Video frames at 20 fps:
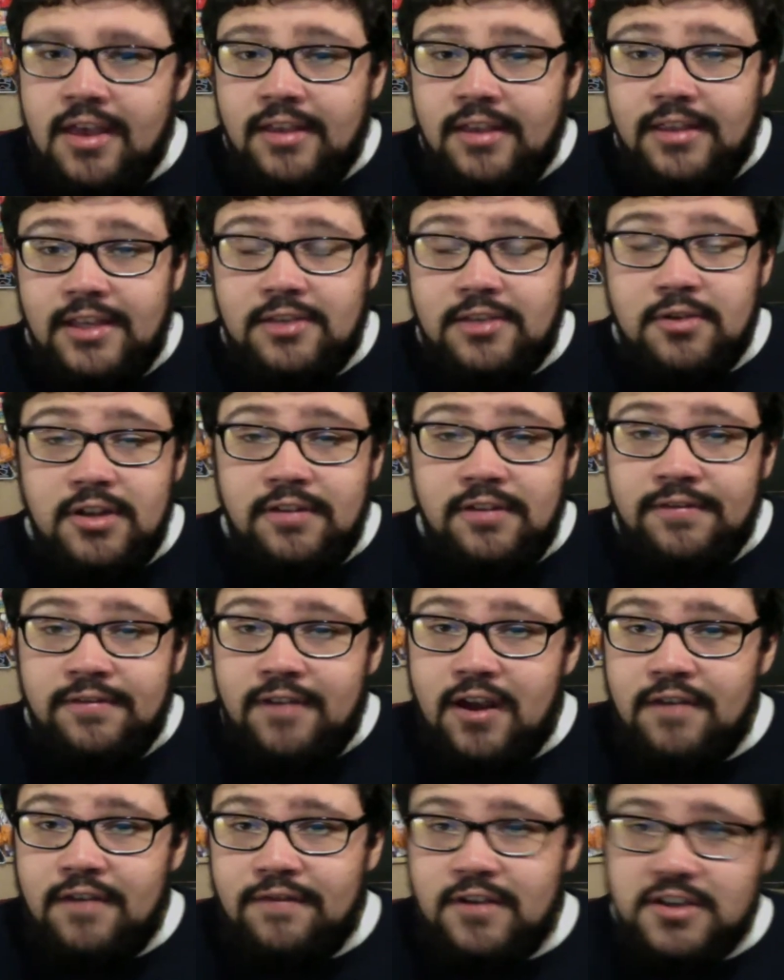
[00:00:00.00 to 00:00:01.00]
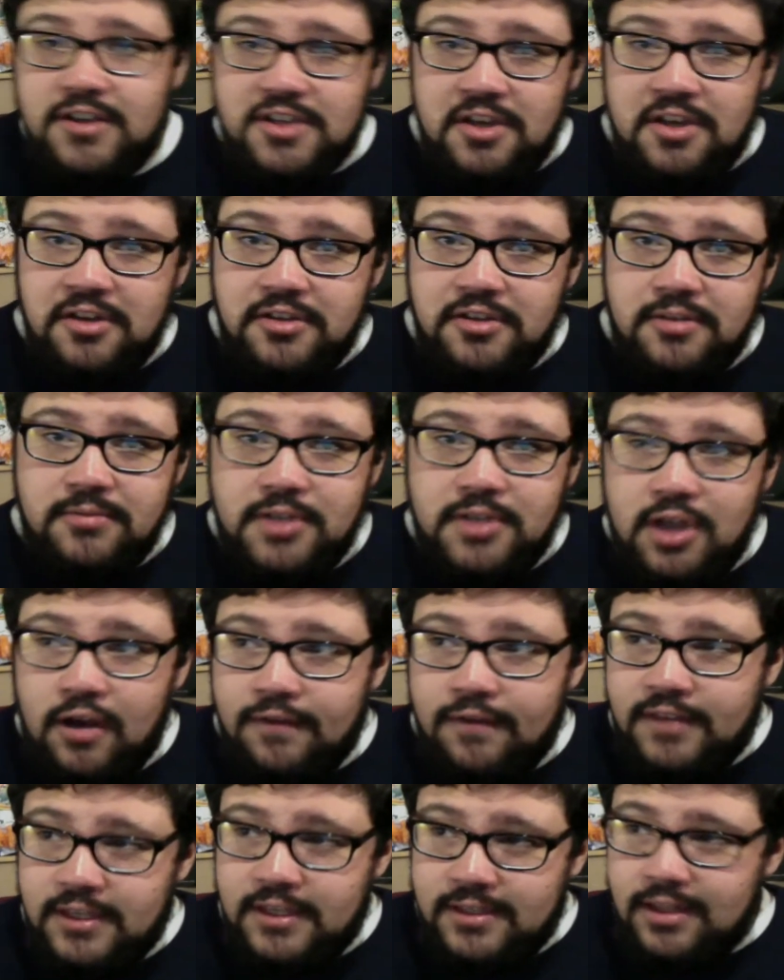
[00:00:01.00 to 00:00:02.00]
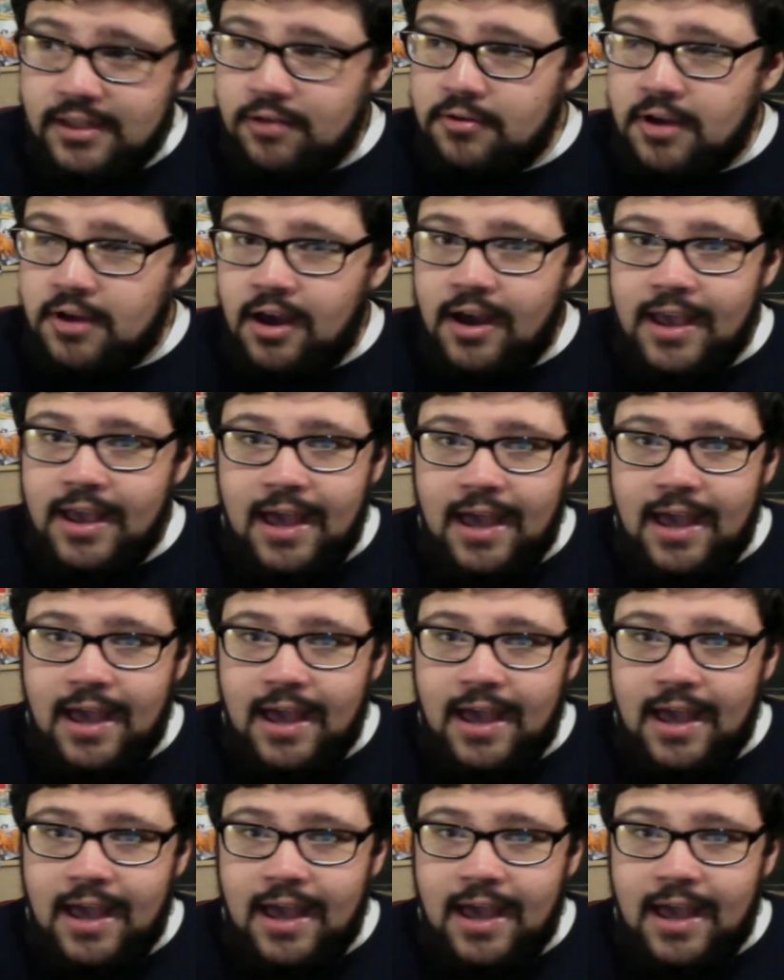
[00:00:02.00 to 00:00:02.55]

They're doing the very first custom show of this little guy,